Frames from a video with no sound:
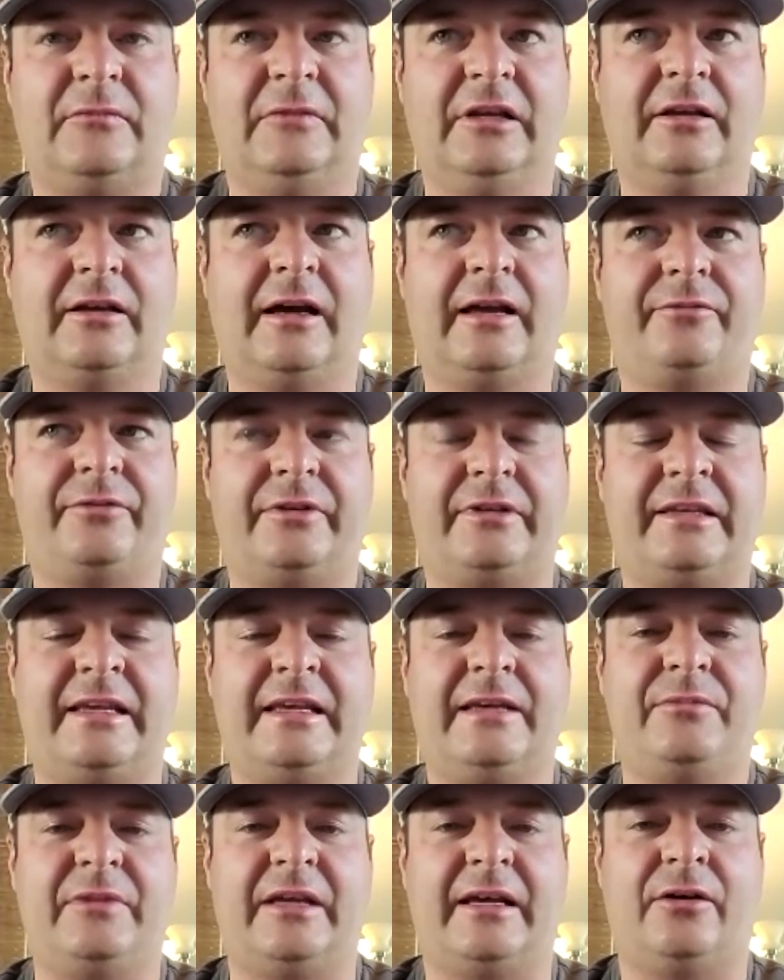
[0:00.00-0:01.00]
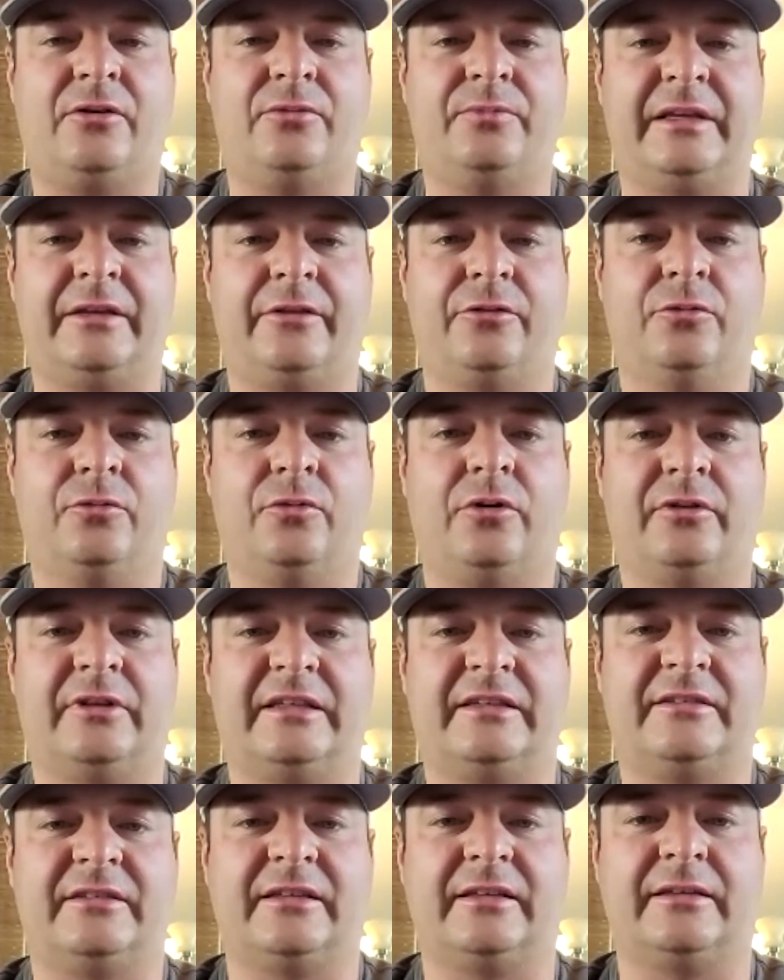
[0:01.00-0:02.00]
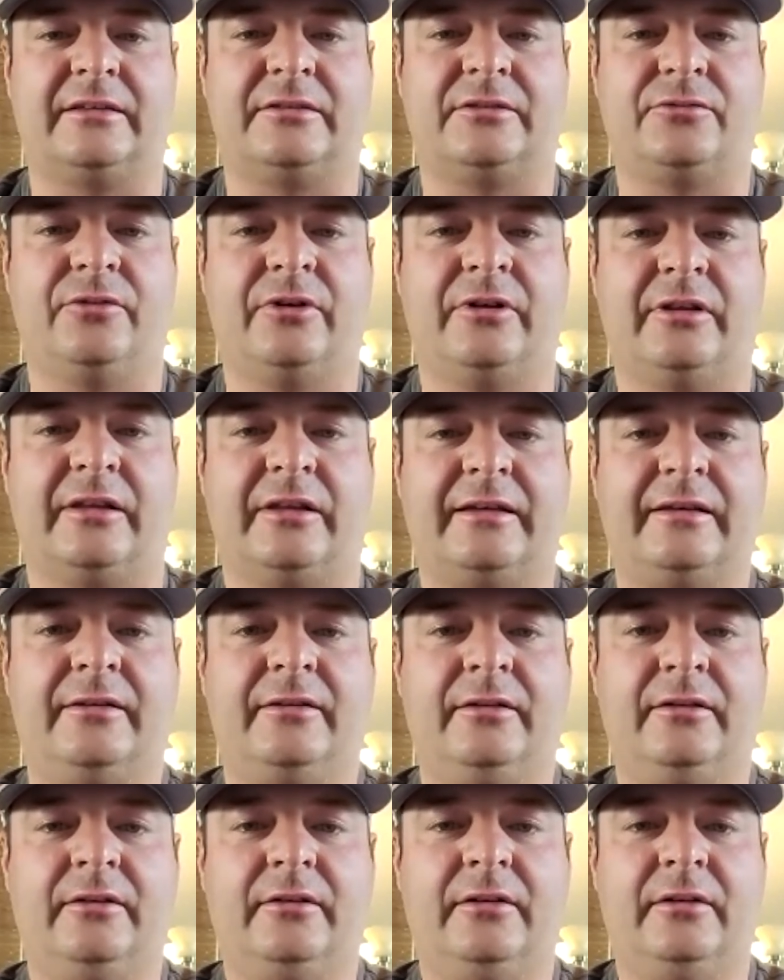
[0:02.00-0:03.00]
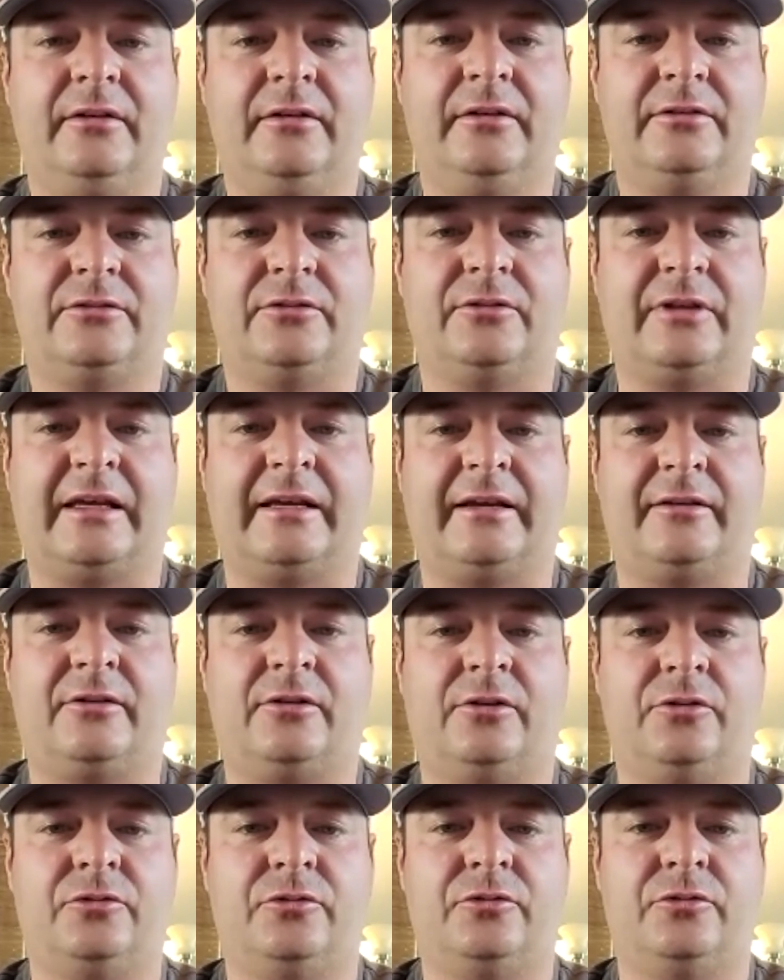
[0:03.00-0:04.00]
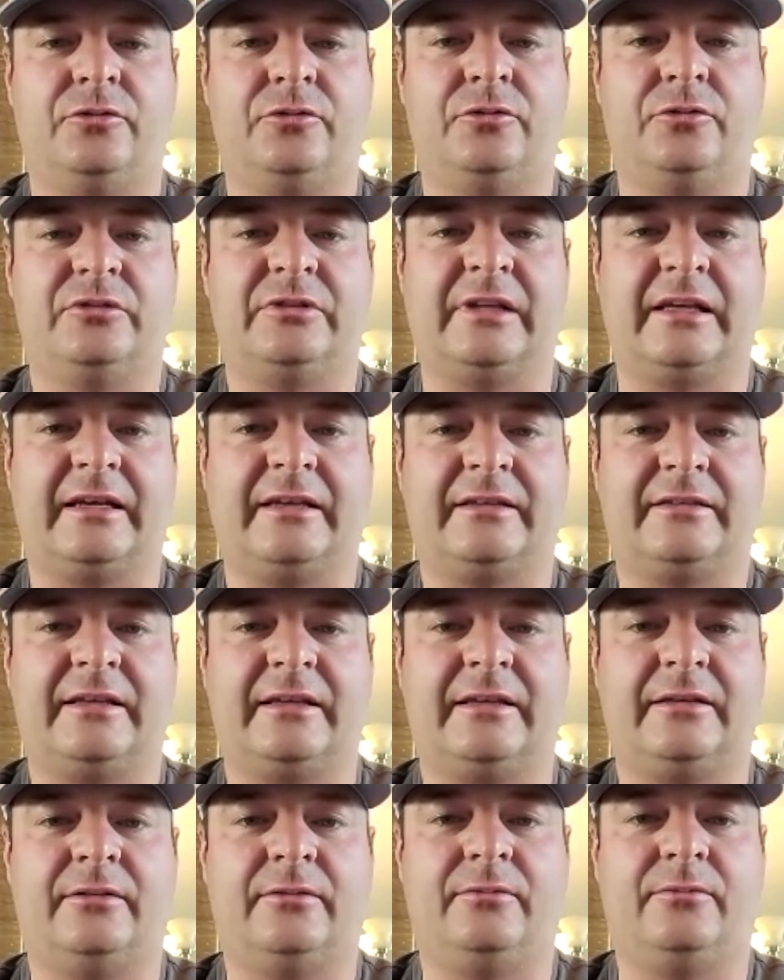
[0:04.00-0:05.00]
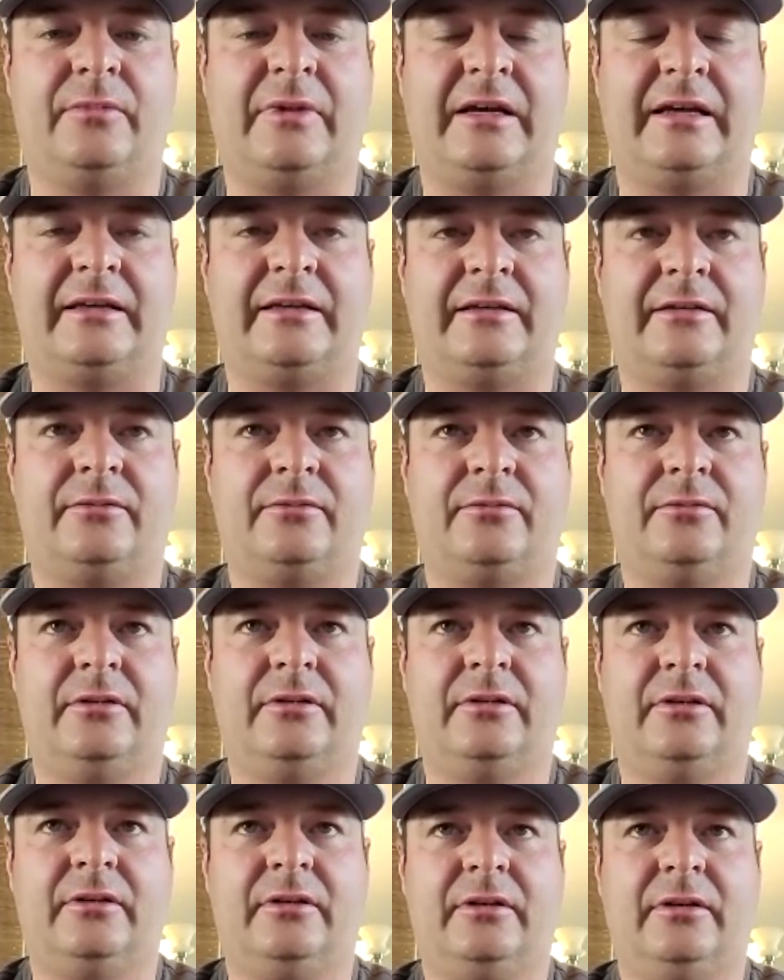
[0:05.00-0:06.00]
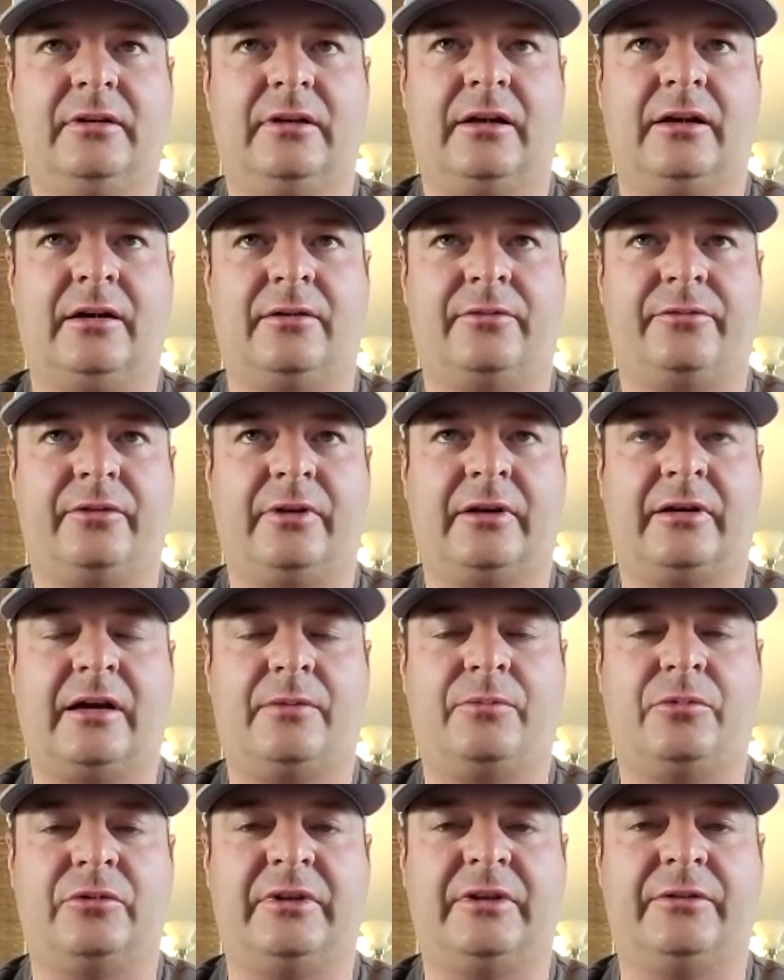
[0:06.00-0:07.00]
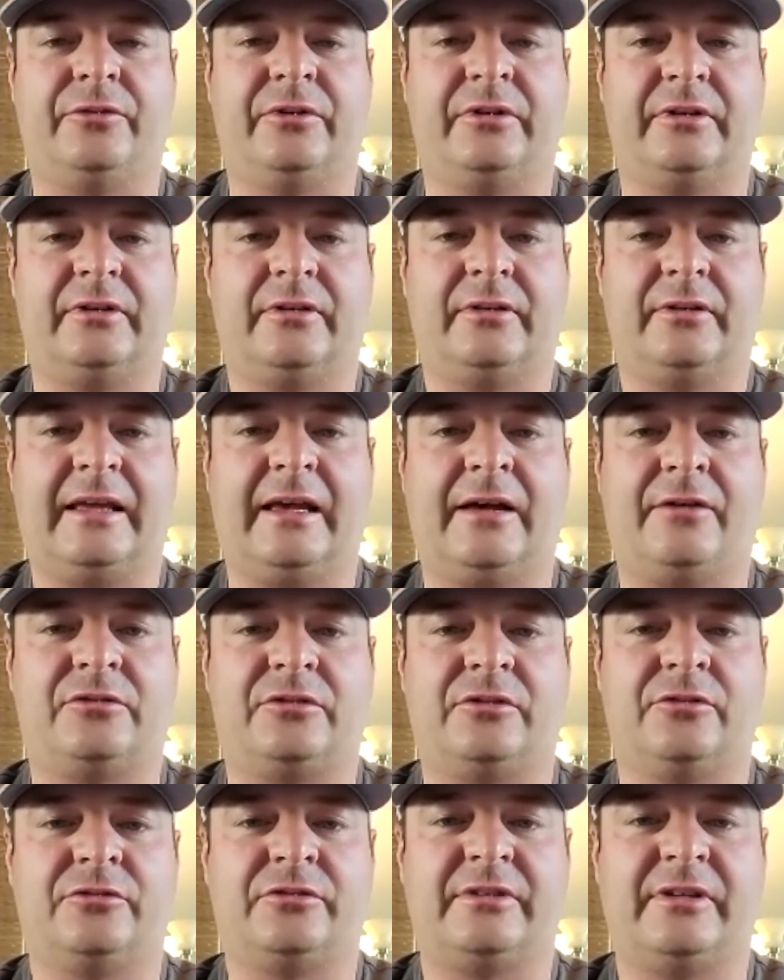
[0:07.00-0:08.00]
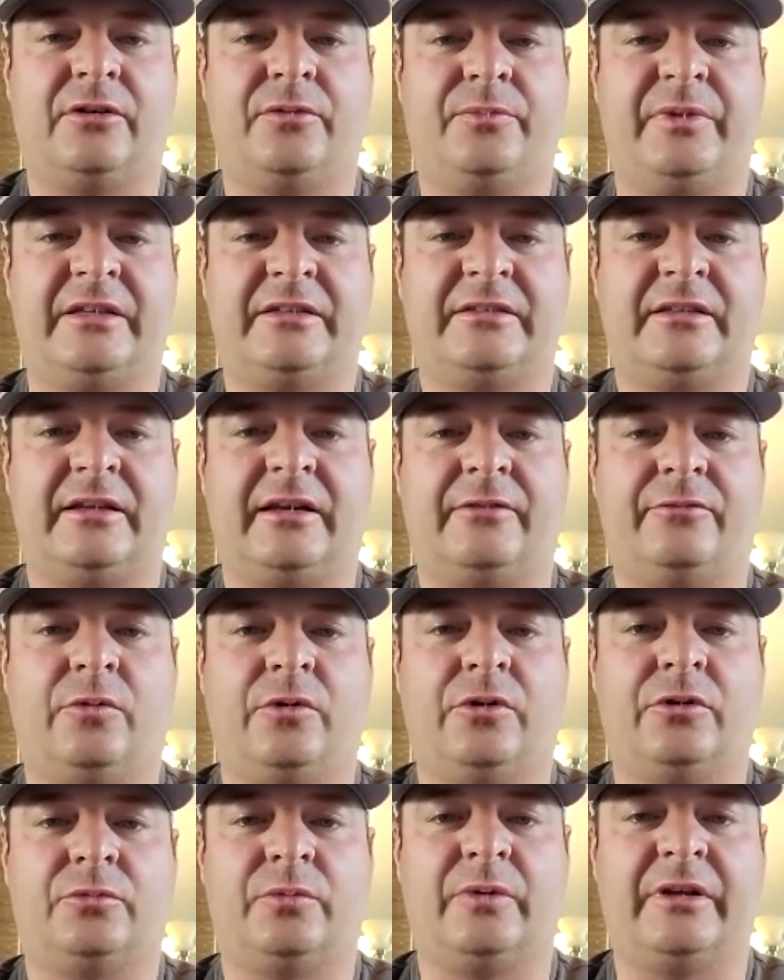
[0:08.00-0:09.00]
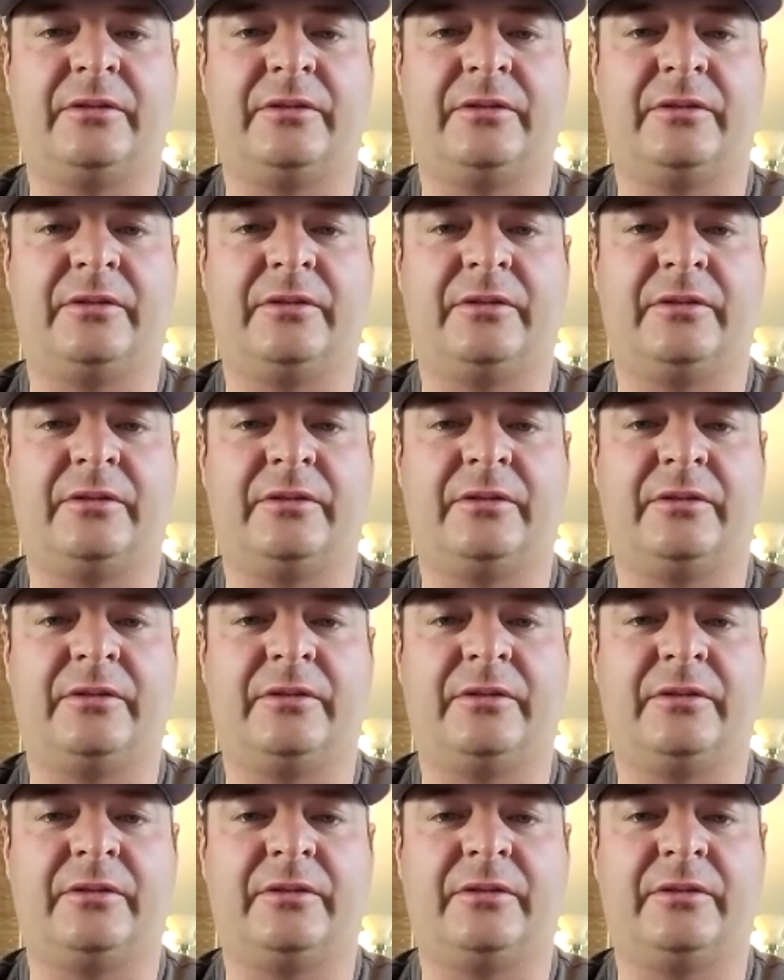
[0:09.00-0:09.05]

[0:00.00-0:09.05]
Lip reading: kind of a team to help me through all these things, really. So that includes, like I said, my a couple different counselors, therapists that I've worked with,